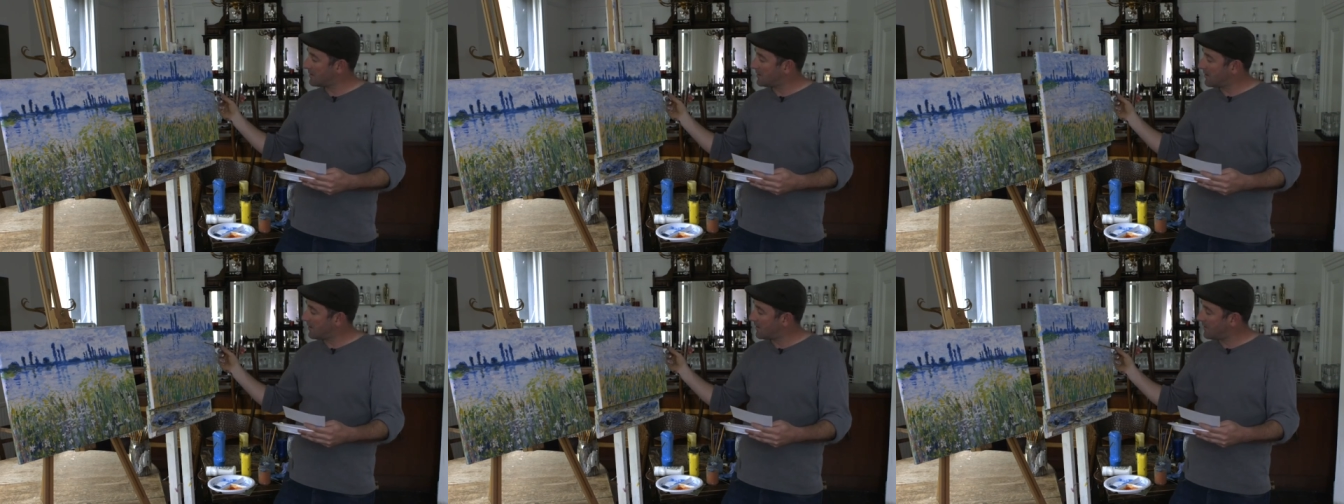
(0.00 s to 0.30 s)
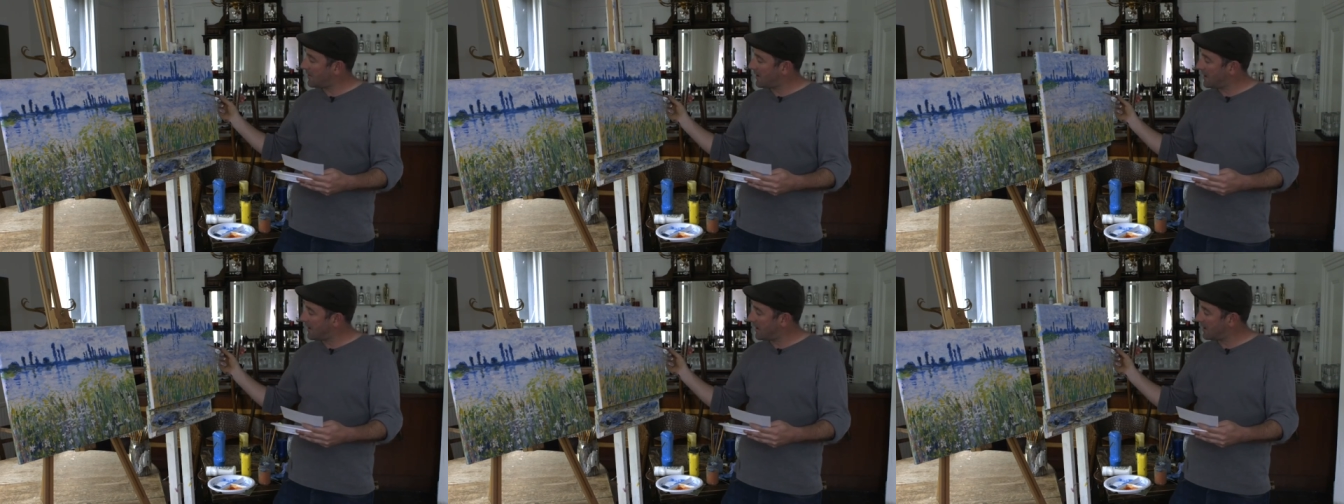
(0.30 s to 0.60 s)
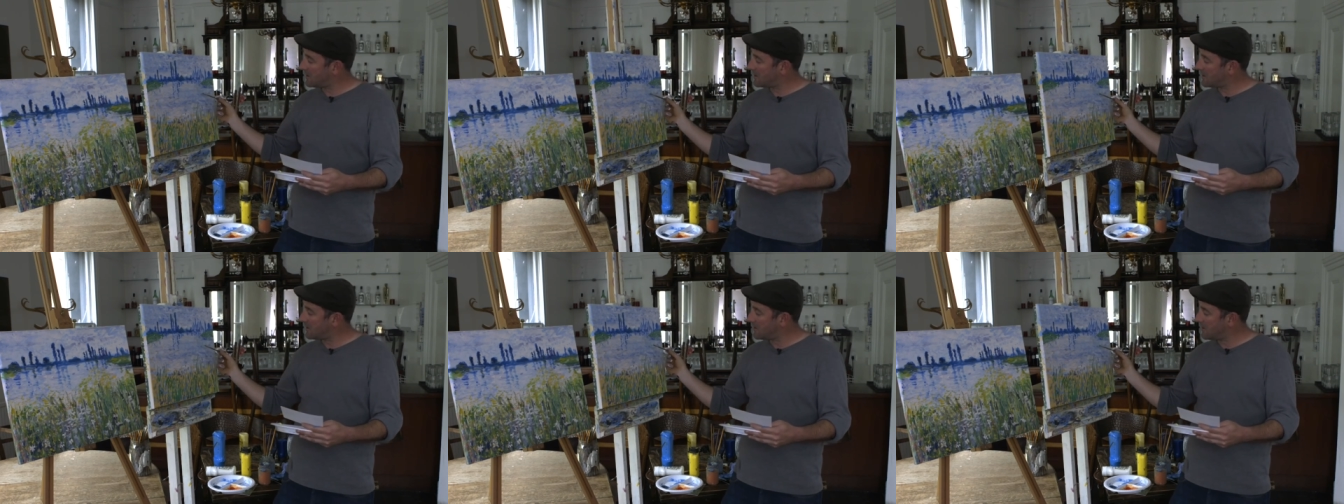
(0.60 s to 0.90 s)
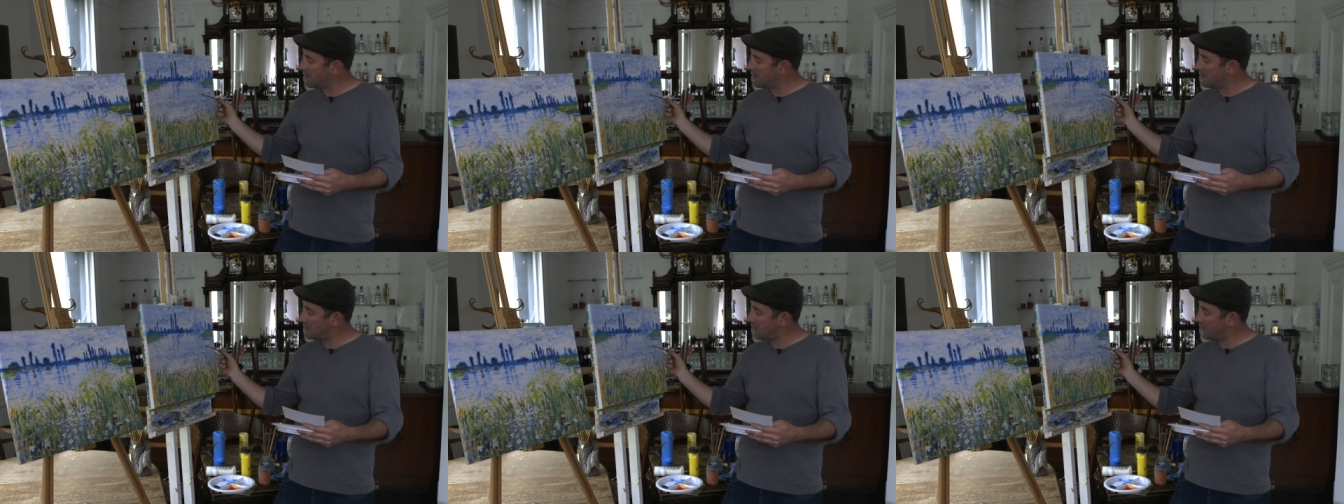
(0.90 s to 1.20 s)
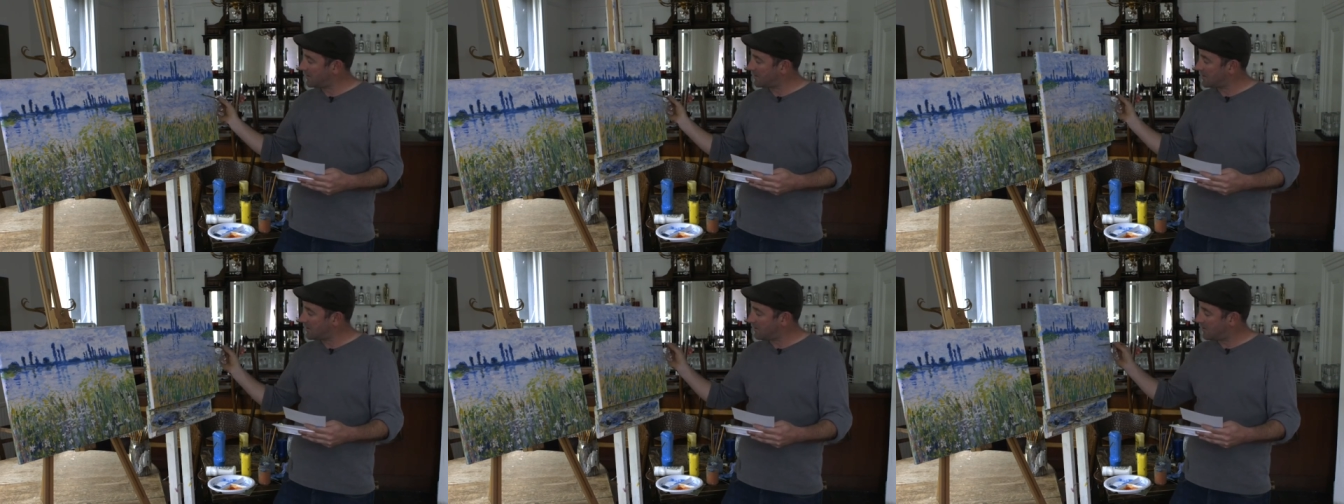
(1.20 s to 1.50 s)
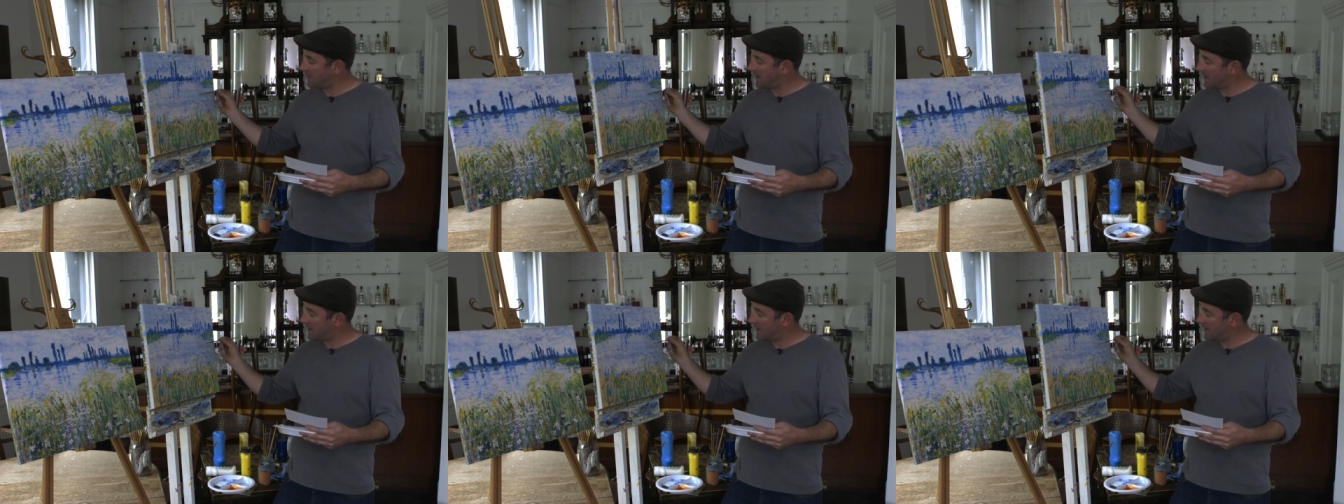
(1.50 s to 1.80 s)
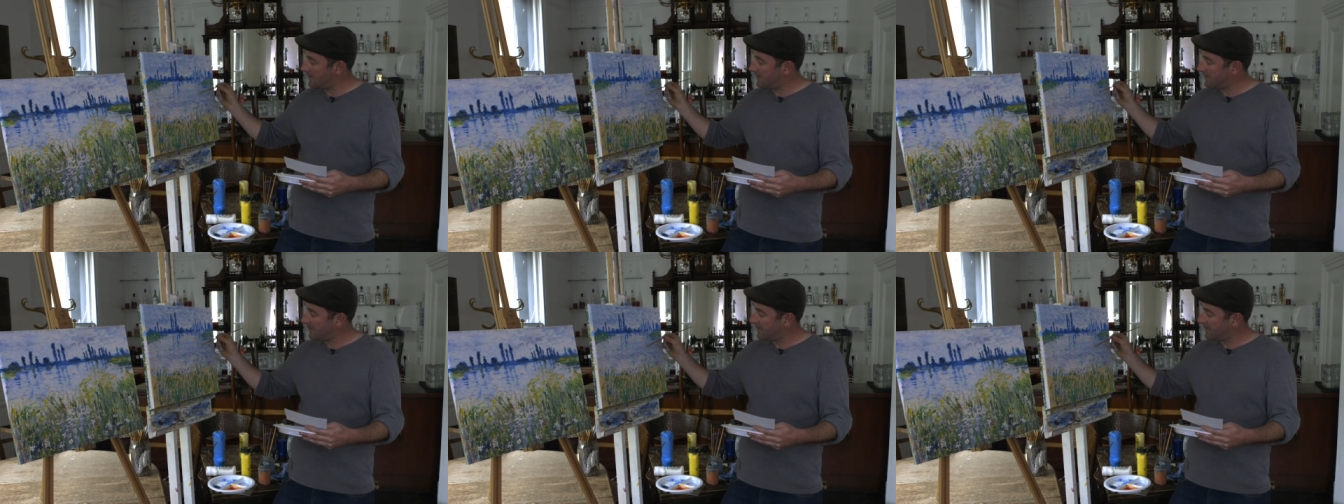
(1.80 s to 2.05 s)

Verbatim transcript: So they actually do want to be